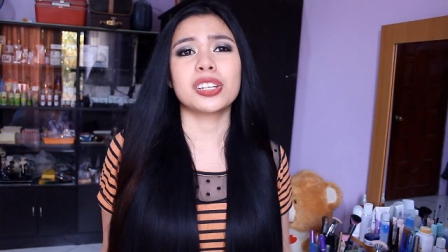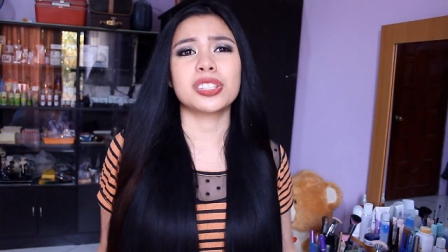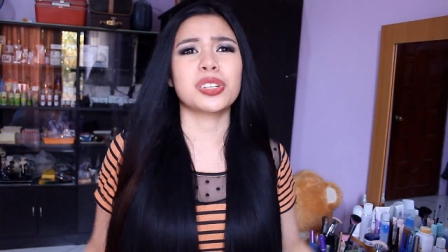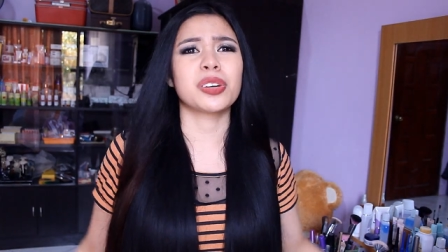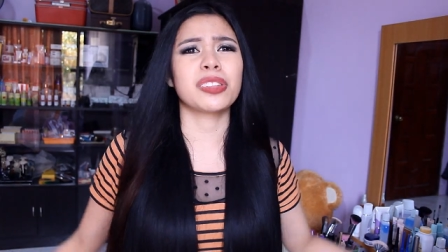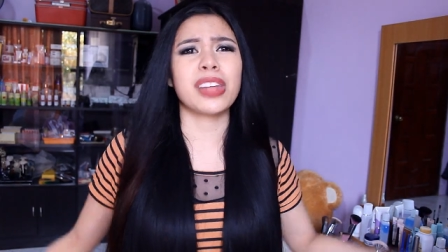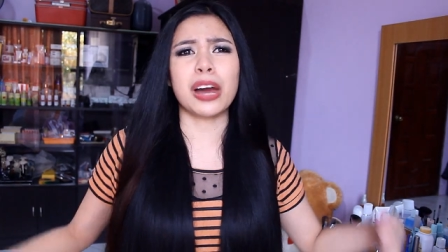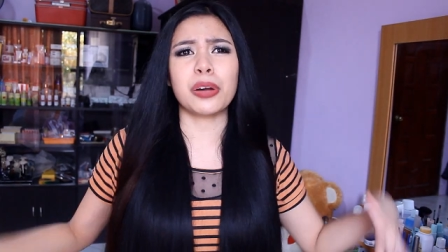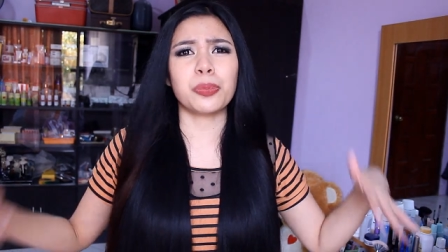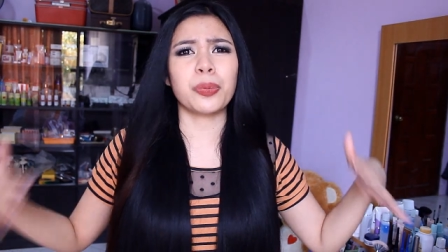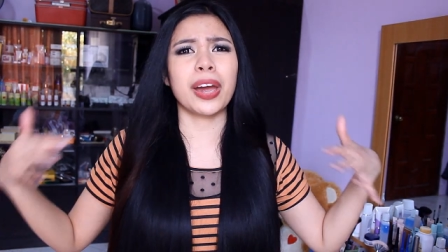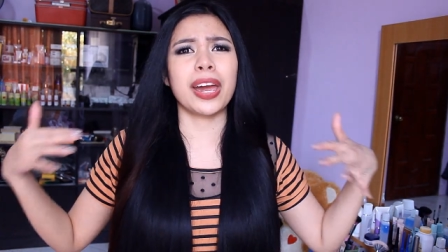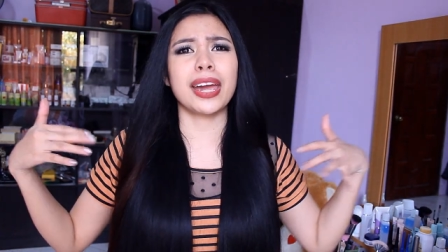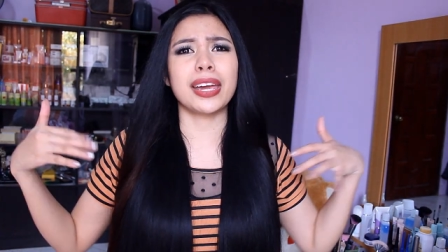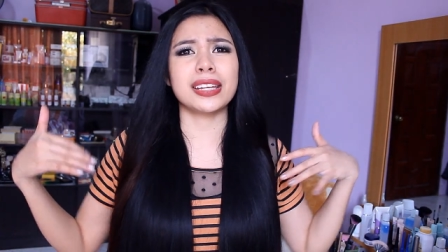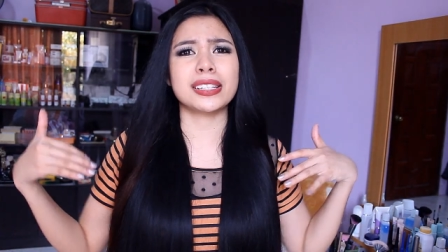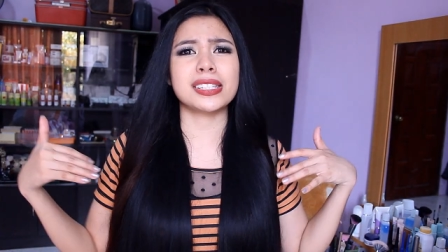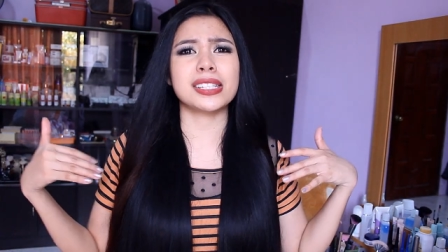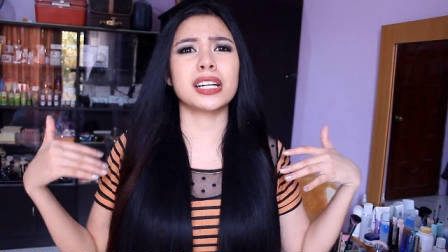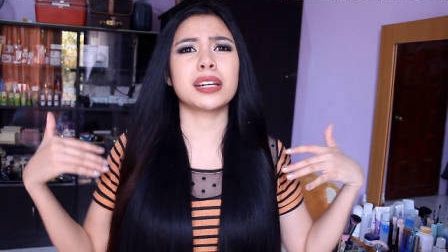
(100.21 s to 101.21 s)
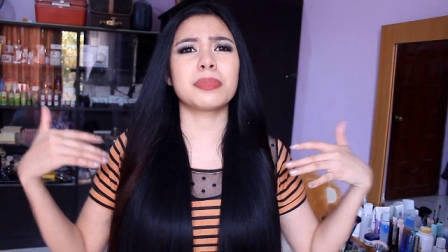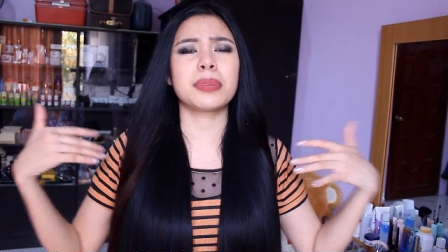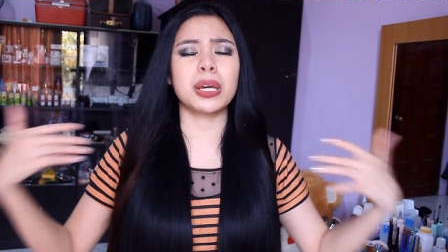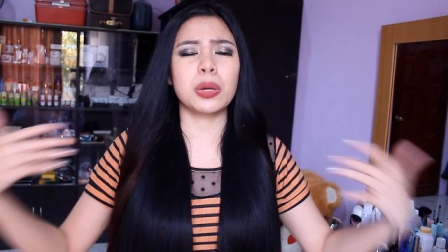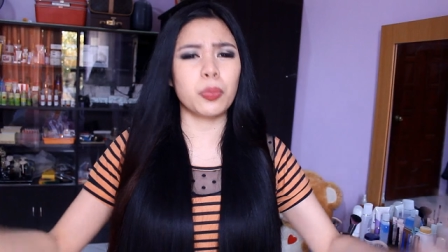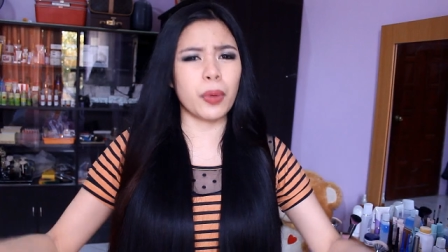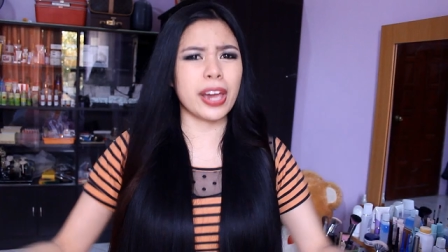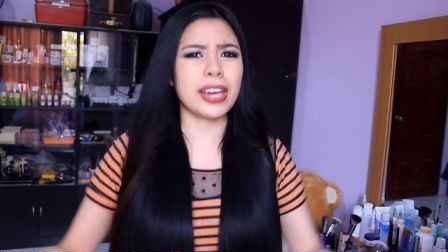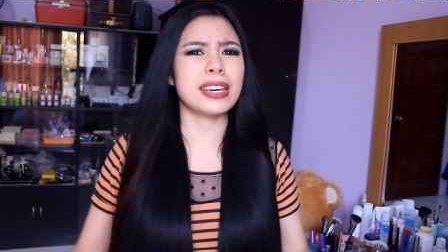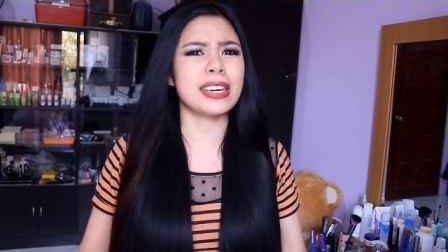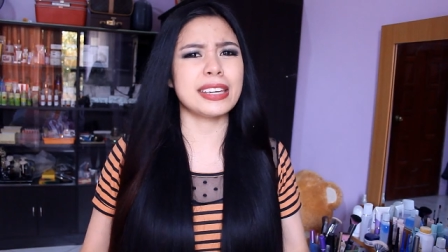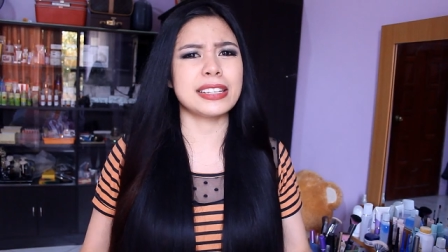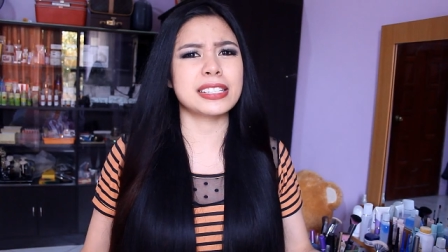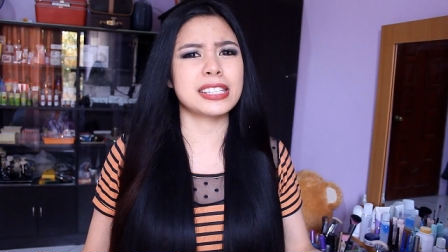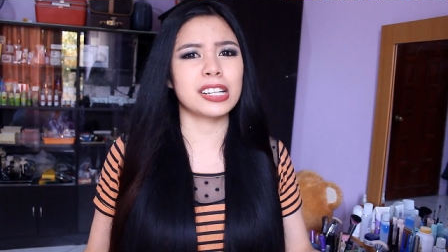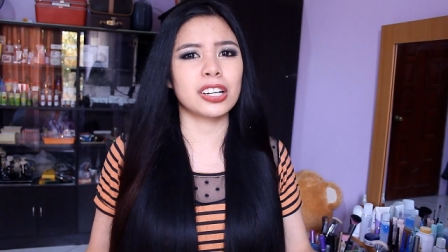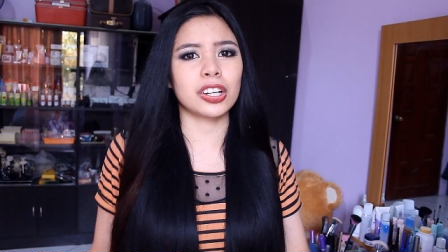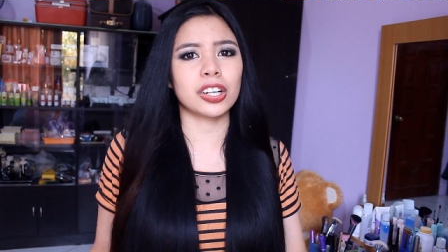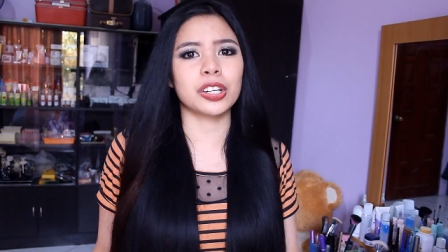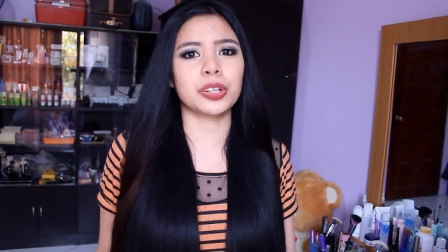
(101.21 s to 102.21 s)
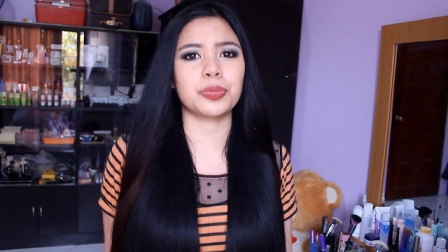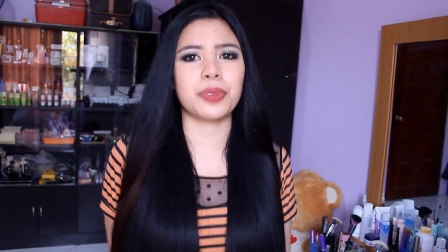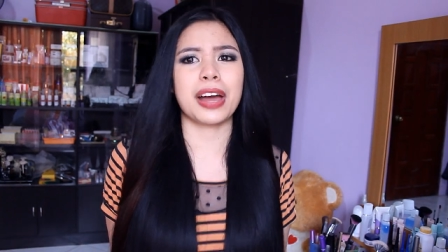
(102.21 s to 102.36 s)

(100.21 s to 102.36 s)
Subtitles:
So that way it's gonna be way easier